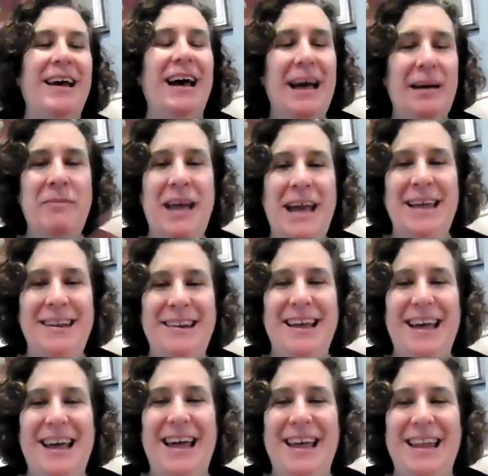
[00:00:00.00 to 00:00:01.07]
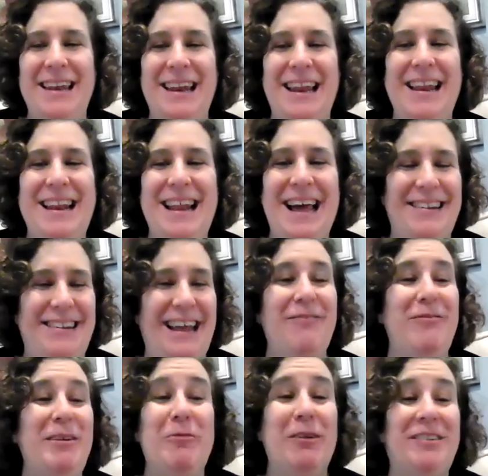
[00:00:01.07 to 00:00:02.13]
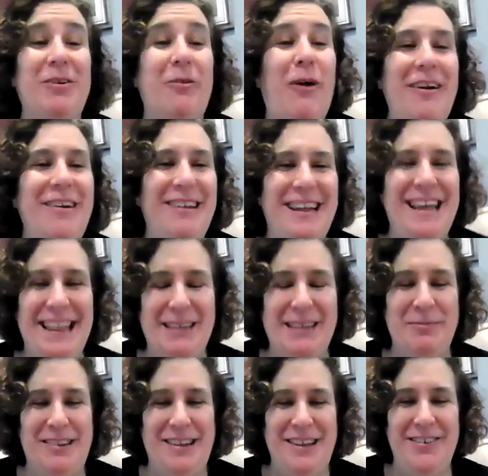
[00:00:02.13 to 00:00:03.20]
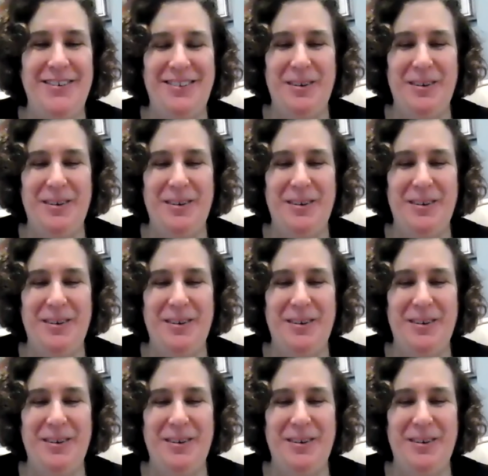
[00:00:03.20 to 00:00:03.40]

Amanda and Naz, everybody worked so hard to get them to you.